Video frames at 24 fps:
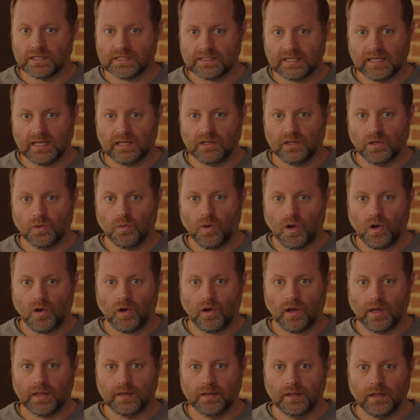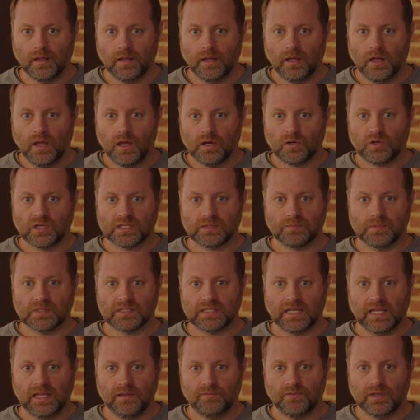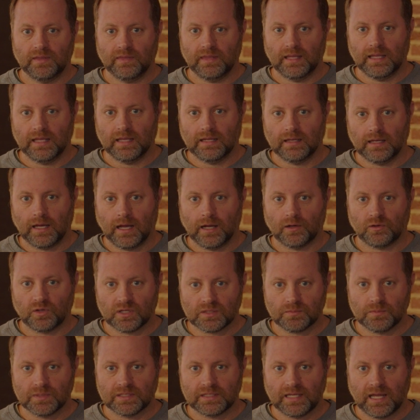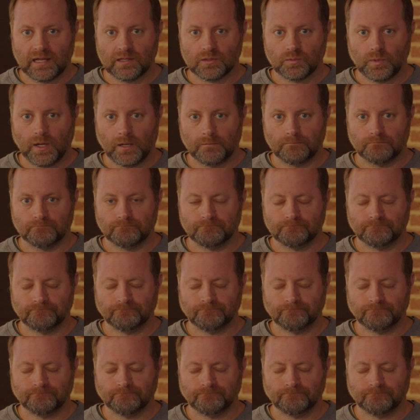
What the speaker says: to seeing you on Christmas Eve and then Christmas Day as well.